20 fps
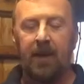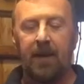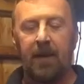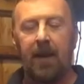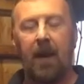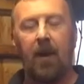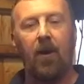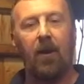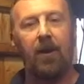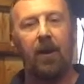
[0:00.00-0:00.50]

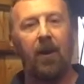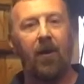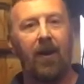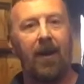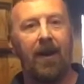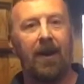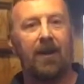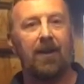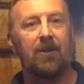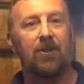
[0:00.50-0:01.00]
Now,
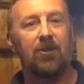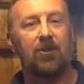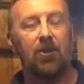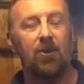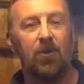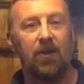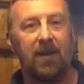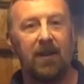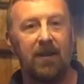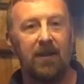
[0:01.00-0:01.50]
unlike
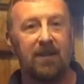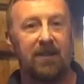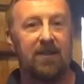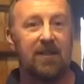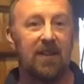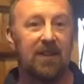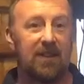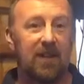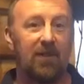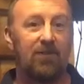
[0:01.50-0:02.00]
Suzuki's
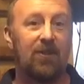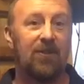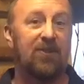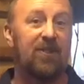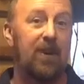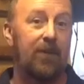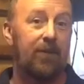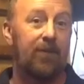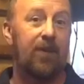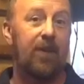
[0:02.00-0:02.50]
600,
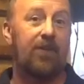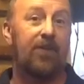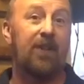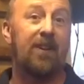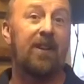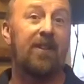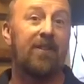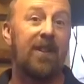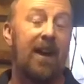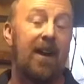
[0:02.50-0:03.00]
750,
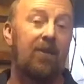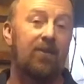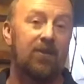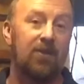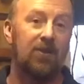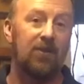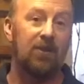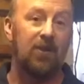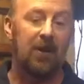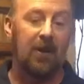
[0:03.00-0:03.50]
and
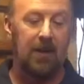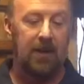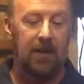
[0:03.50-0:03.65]
1000,